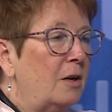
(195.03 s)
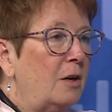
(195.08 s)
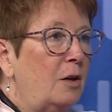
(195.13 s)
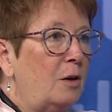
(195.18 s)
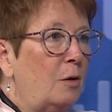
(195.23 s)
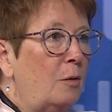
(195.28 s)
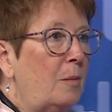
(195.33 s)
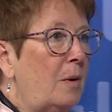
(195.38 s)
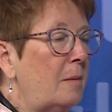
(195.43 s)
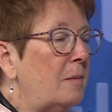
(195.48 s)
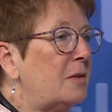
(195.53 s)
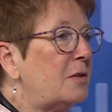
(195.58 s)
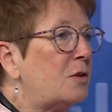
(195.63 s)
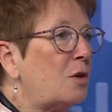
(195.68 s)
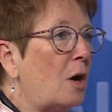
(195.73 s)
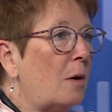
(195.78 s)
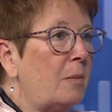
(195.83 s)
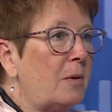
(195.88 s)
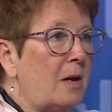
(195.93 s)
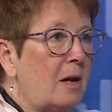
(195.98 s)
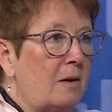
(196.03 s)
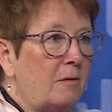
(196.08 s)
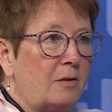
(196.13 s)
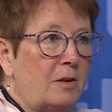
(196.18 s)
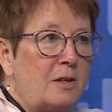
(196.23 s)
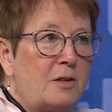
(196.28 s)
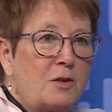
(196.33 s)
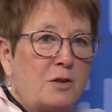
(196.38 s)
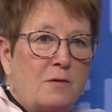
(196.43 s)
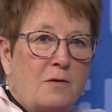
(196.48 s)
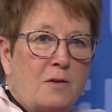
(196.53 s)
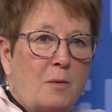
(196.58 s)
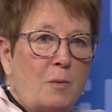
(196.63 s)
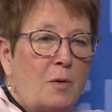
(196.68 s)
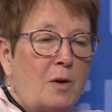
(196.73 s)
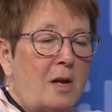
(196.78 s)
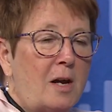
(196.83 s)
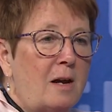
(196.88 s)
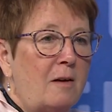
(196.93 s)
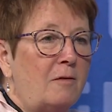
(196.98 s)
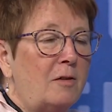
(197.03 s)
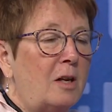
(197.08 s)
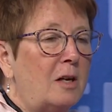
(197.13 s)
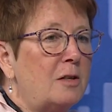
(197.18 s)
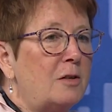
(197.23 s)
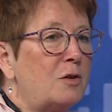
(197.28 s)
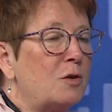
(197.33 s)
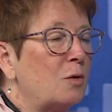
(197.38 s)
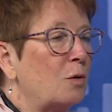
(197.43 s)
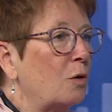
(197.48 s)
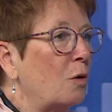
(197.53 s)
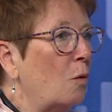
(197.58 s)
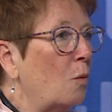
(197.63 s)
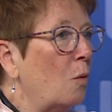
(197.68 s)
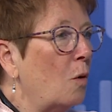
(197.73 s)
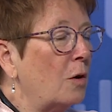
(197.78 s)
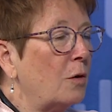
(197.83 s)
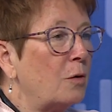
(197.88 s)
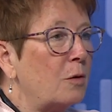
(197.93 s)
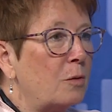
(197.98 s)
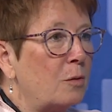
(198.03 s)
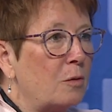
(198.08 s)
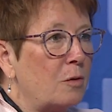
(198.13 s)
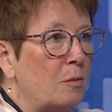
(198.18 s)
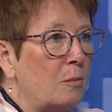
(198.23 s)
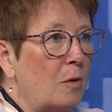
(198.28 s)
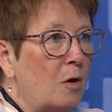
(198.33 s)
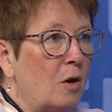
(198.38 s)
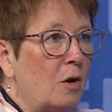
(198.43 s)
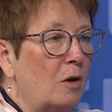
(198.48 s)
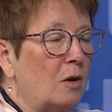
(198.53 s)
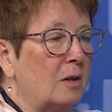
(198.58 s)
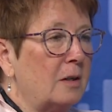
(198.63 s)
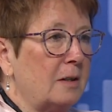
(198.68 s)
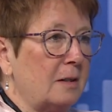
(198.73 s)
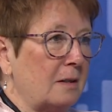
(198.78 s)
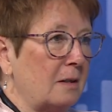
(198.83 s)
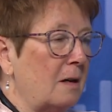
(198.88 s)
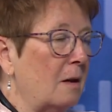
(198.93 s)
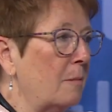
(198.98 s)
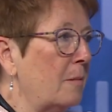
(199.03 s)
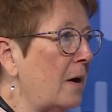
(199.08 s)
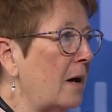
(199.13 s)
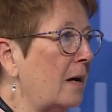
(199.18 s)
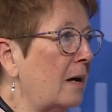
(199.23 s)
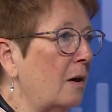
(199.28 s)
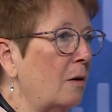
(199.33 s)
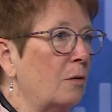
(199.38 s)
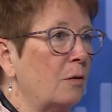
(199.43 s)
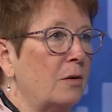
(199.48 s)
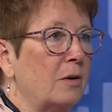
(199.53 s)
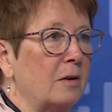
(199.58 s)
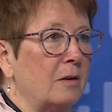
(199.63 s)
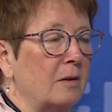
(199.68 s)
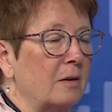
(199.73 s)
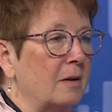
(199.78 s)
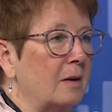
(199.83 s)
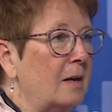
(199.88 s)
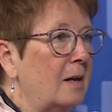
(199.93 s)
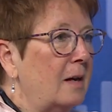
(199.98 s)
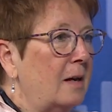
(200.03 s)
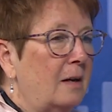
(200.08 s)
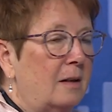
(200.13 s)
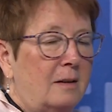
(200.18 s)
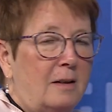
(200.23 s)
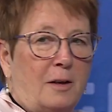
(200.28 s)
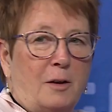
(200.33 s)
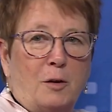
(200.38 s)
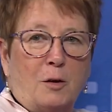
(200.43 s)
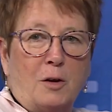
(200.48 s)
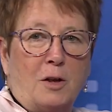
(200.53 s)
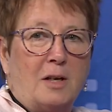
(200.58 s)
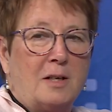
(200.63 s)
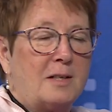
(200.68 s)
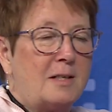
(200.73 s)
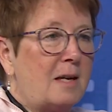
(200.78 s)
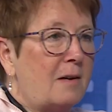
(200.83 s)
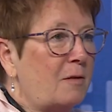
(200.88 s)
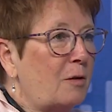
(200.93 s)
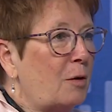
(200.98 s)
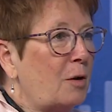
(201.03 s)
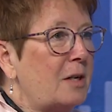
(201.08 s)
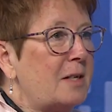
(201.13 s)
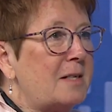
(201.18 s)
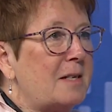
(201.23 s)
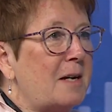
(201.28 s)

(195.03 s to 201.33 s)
you know, maybe stop and have lunch if they want to have lunch, or go wander through the mall and come back out and let your kids have a great